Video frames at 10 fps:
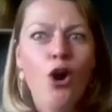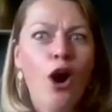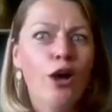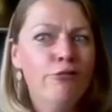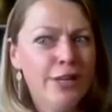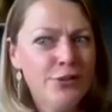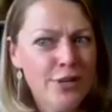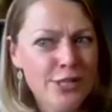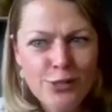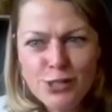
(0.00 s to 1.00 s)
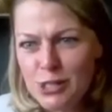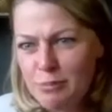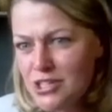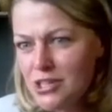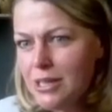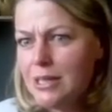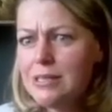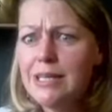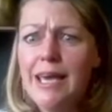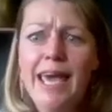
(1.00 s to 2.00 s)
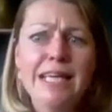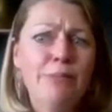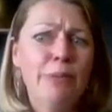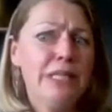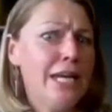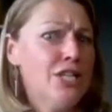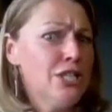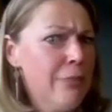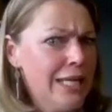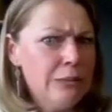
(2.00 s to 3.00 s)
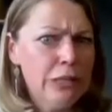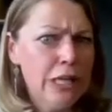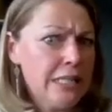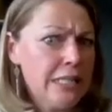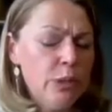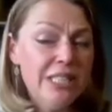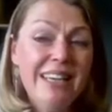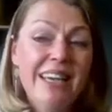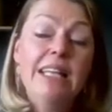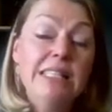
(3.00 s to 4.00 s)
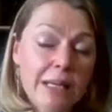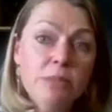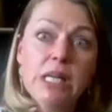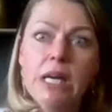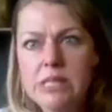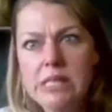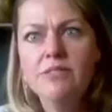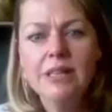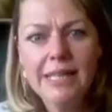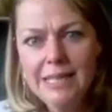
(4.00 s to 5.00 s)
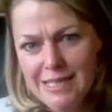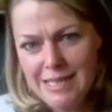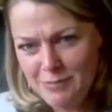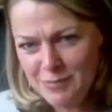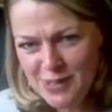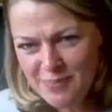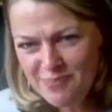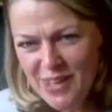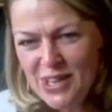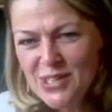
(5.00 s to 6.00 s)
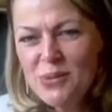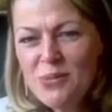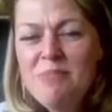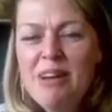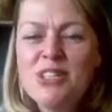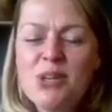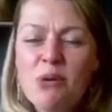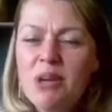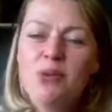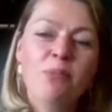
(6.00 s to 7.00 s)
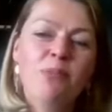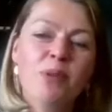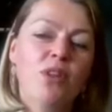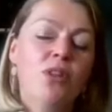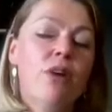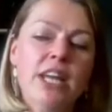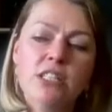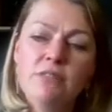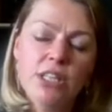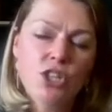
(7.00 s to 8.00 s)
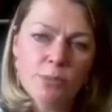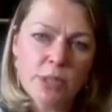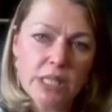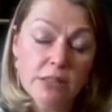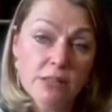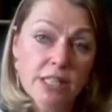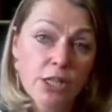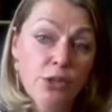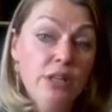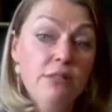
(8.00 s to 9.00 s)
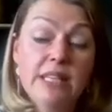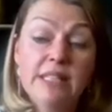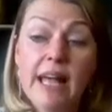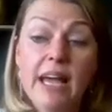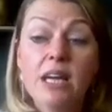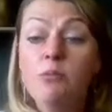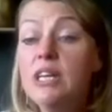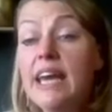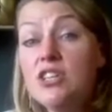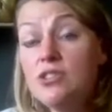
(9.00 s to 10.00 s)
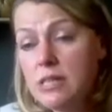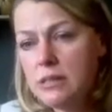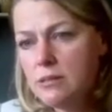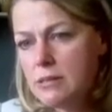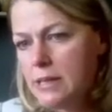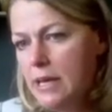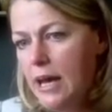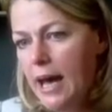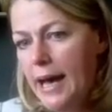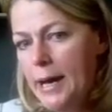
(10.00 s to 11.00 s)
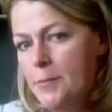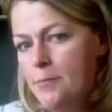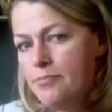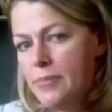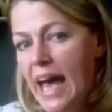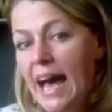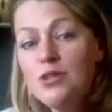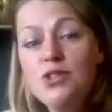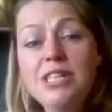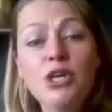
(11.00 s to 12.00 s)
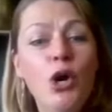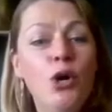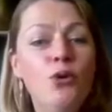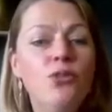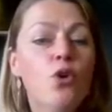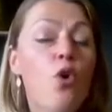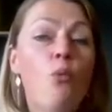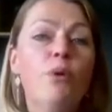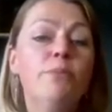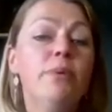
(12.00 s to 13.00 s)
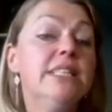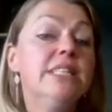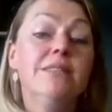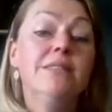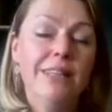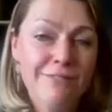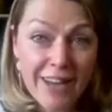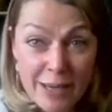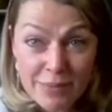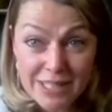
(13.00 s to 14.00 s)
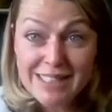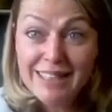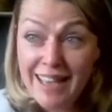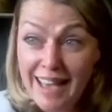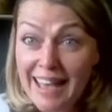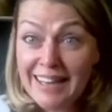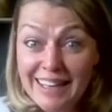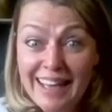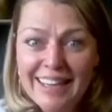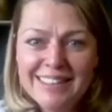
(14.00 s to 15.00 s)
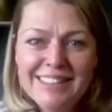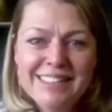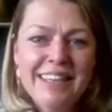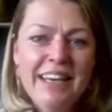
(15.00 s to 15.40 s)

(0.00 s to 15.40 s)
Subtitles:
conflict resolution specialists, expectation management experts, and sometimes even lead teams. So we make sure we equip them with a range of leadership skills, including things like communication skills, how to decode the corporate political environment at a client,